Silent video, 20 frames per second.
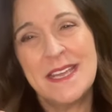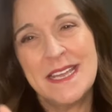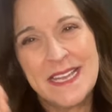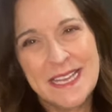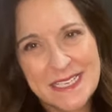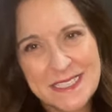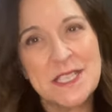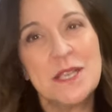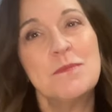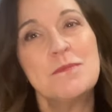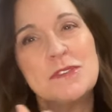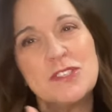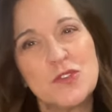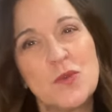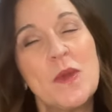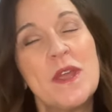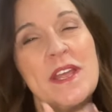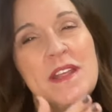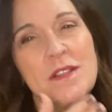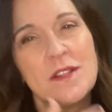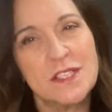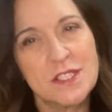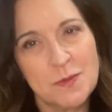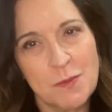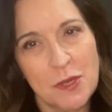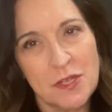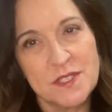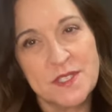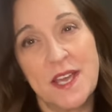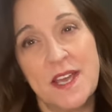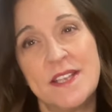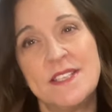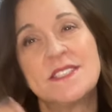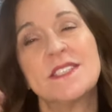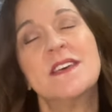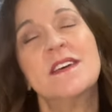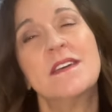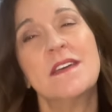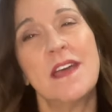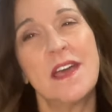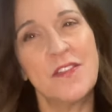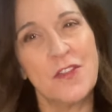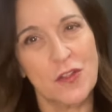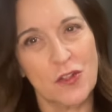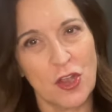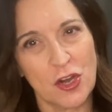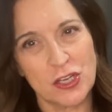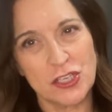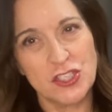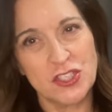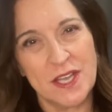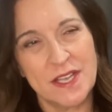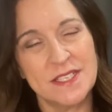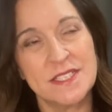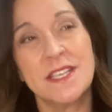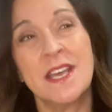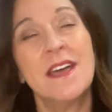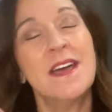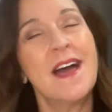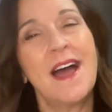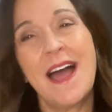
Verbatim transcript: it's in between the small size and the large size.